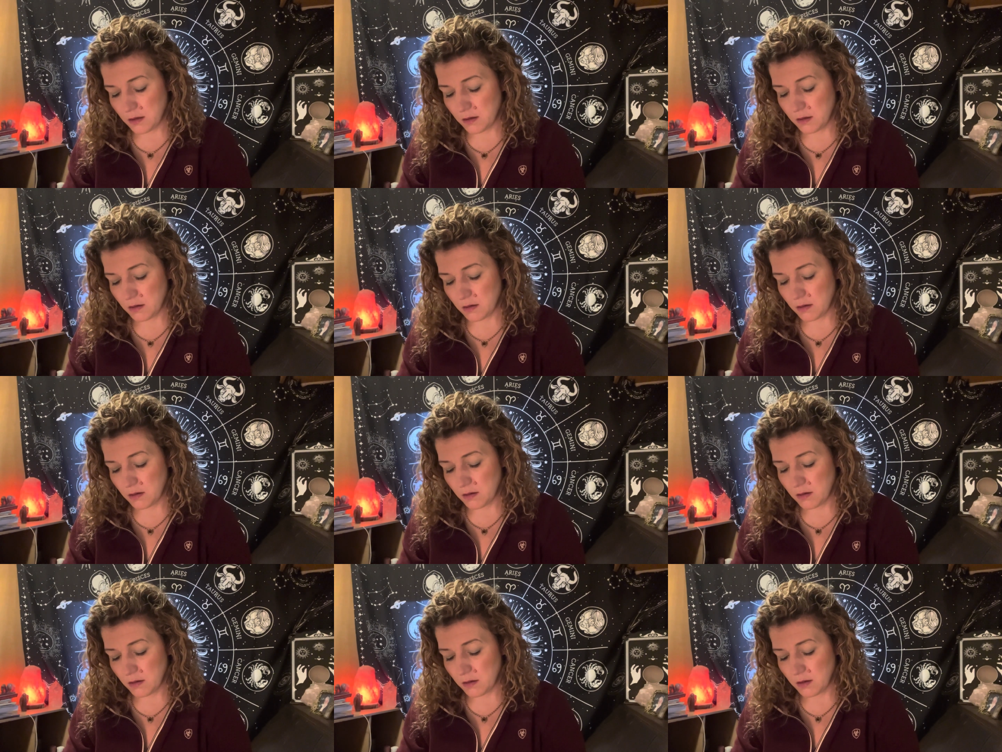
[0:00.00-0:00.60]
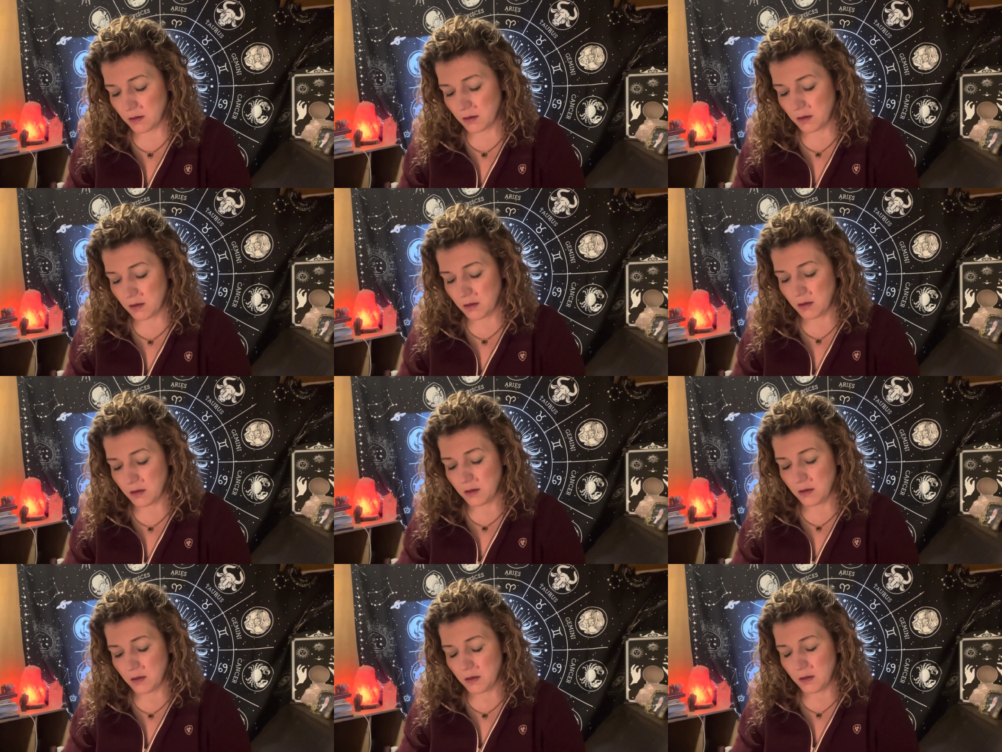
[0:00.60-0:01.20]

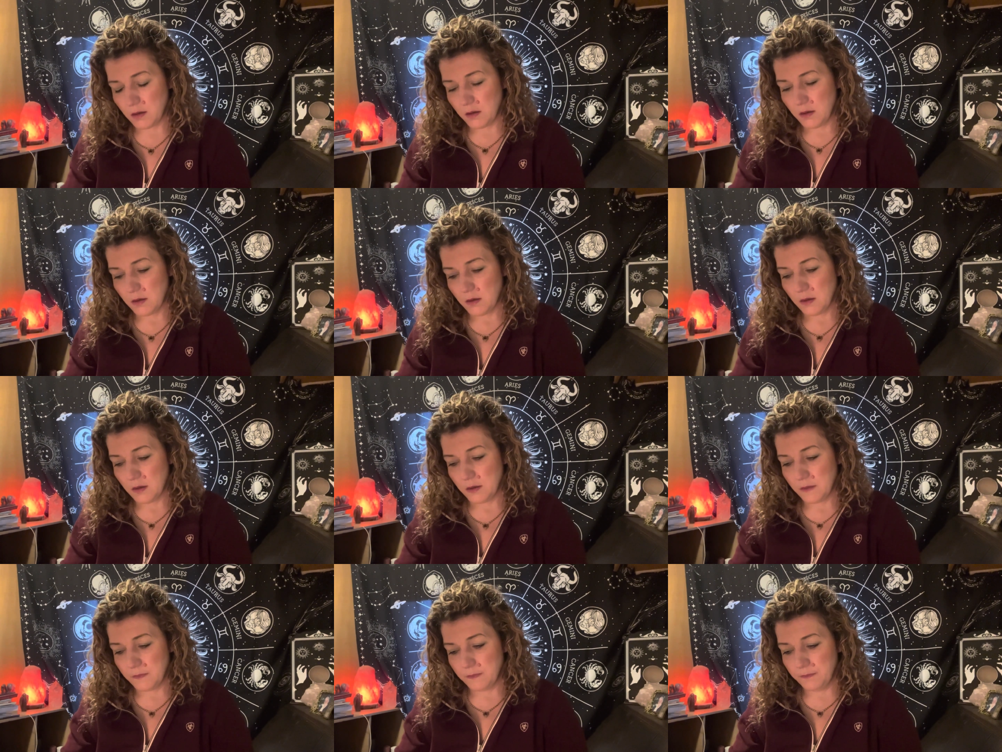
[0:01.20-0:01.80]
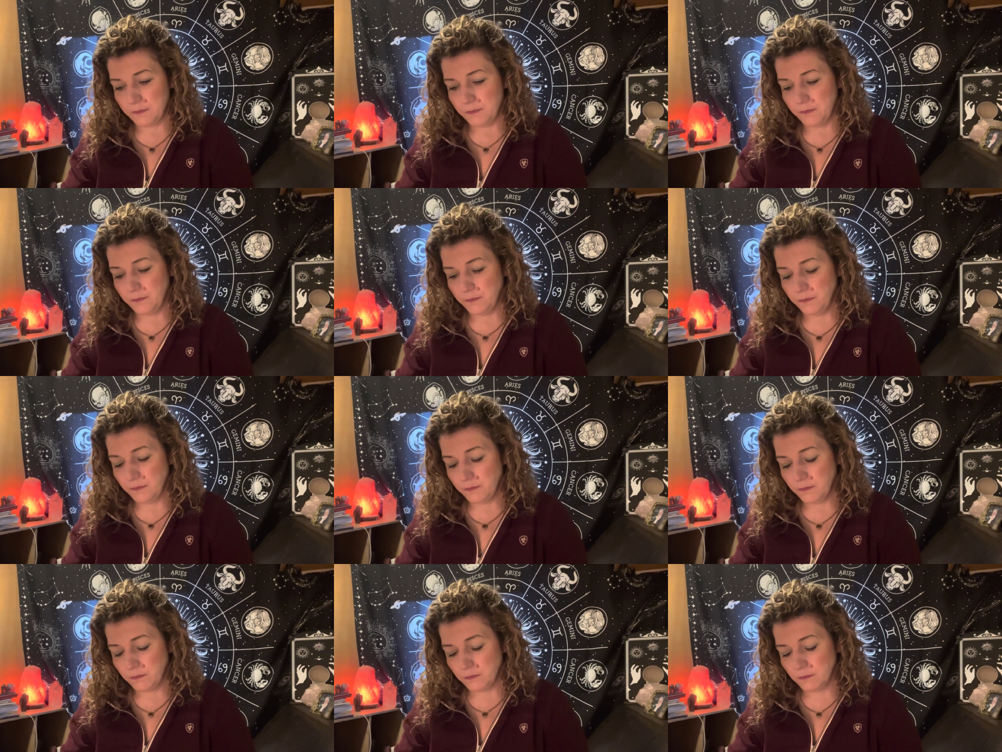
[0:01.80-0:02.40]

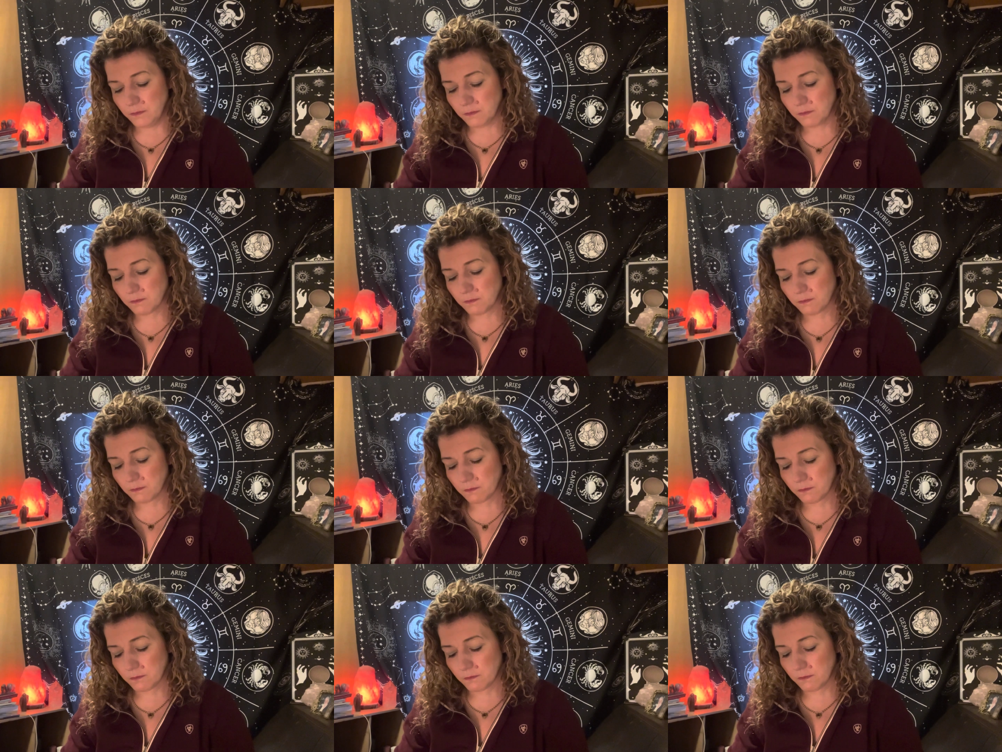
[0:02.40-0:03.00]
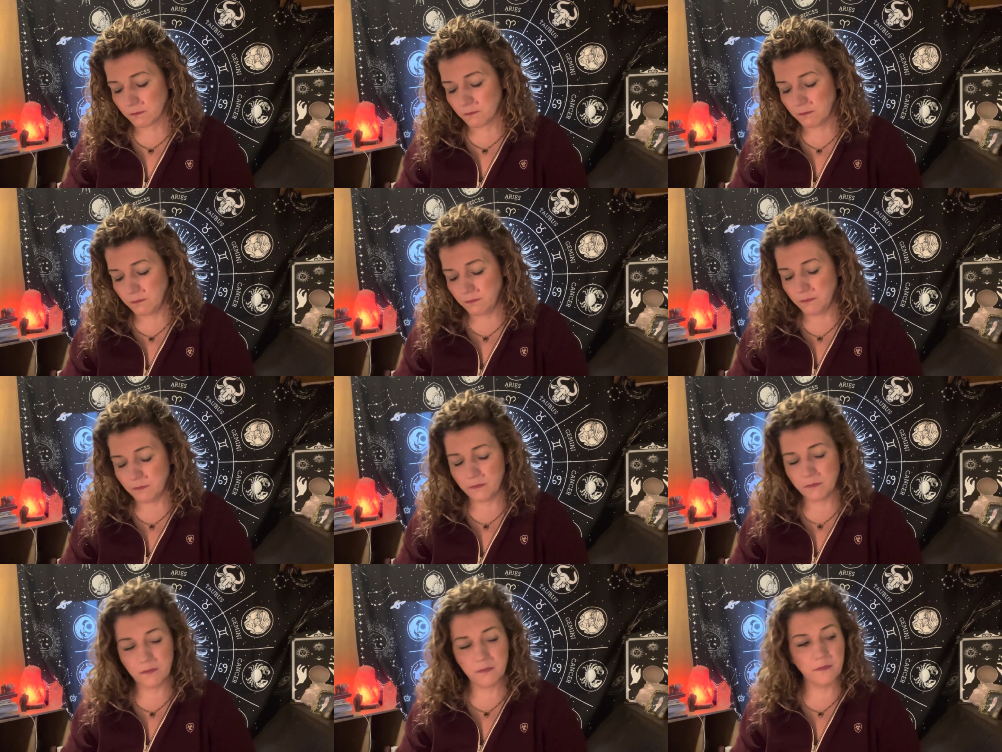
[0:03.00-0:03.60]

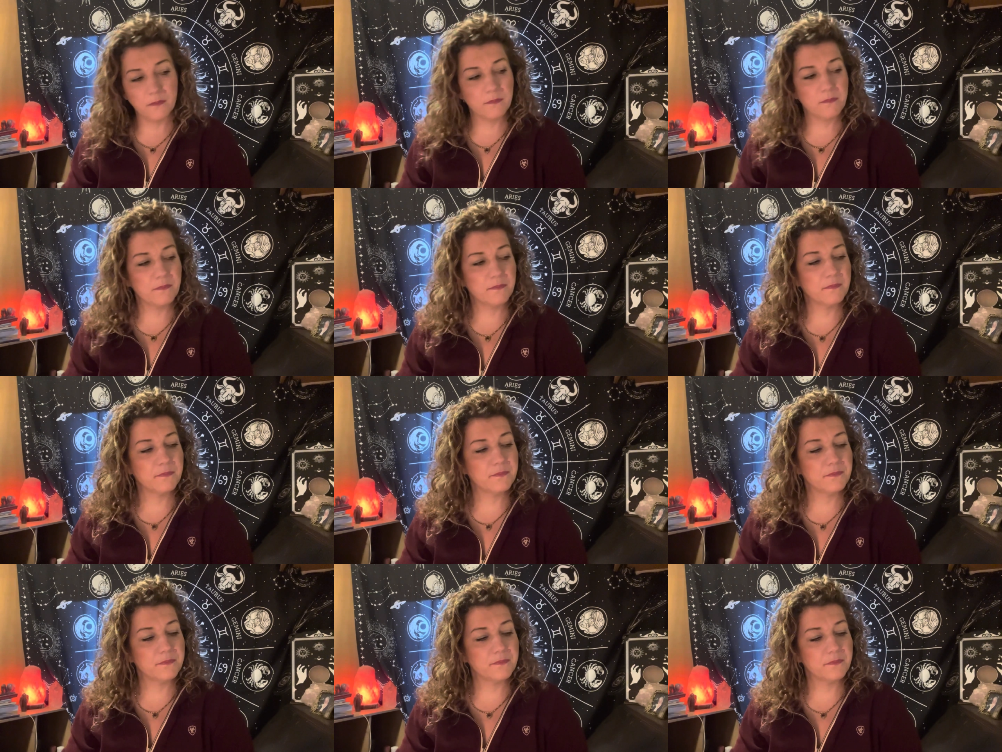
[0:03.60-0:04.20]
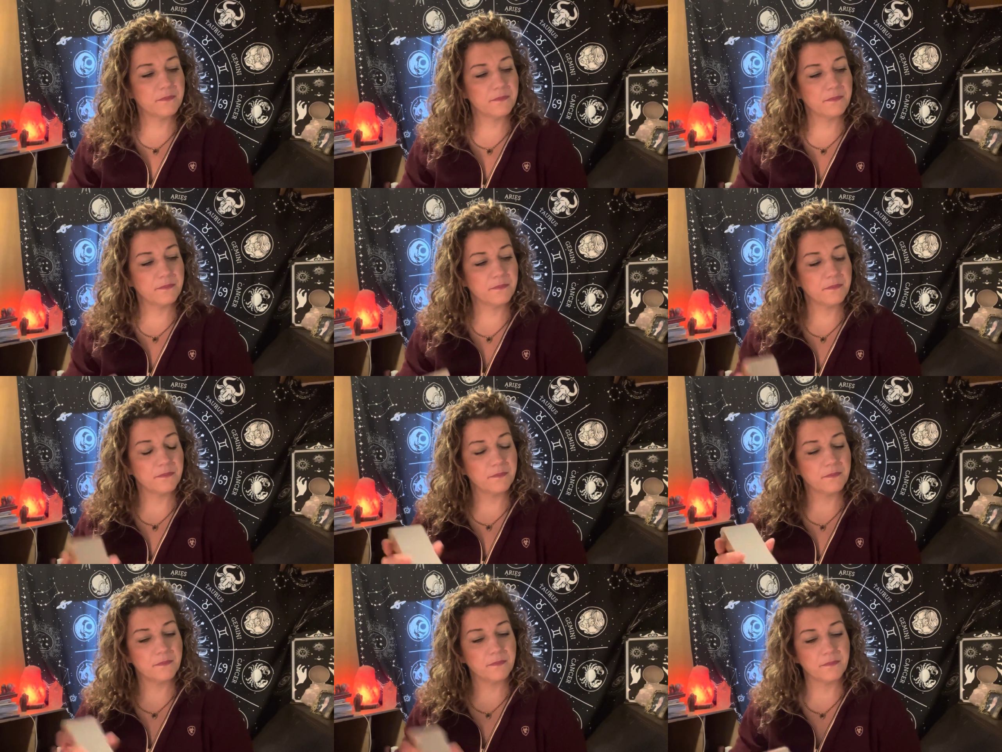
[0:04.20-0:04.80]

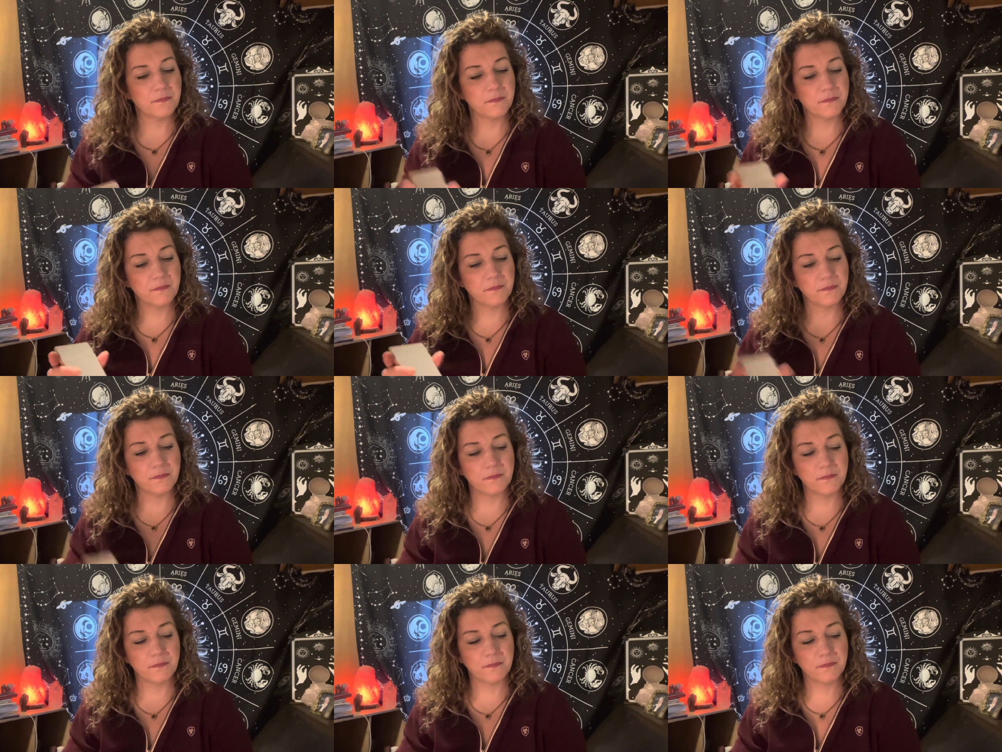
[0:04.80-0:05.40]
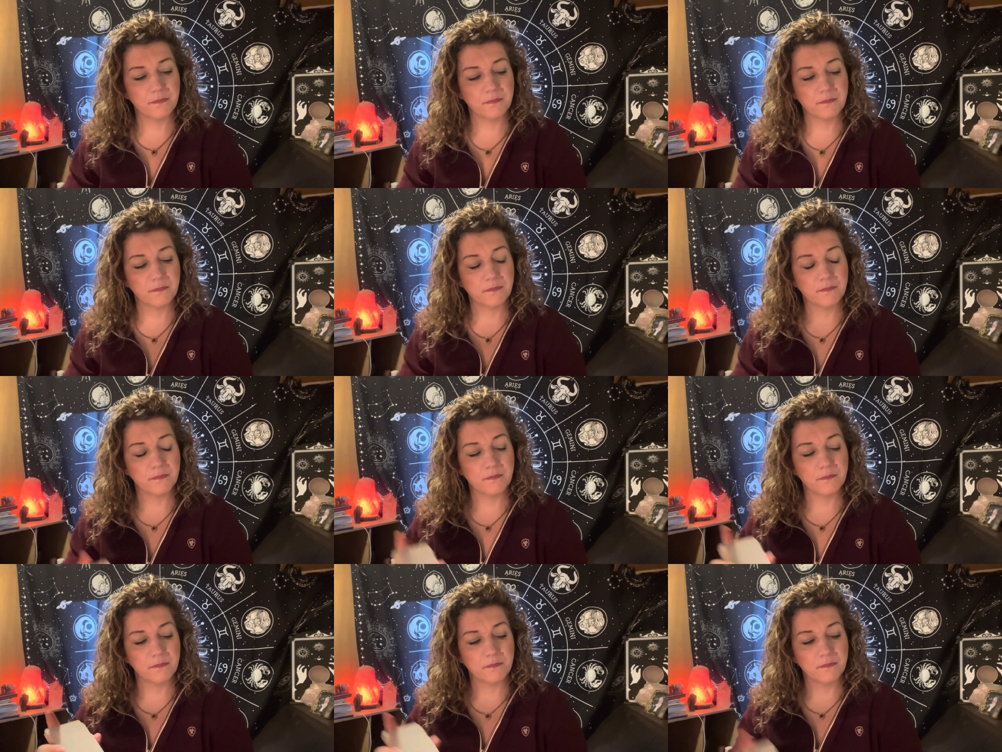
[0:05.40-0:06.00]
Nobody speaks.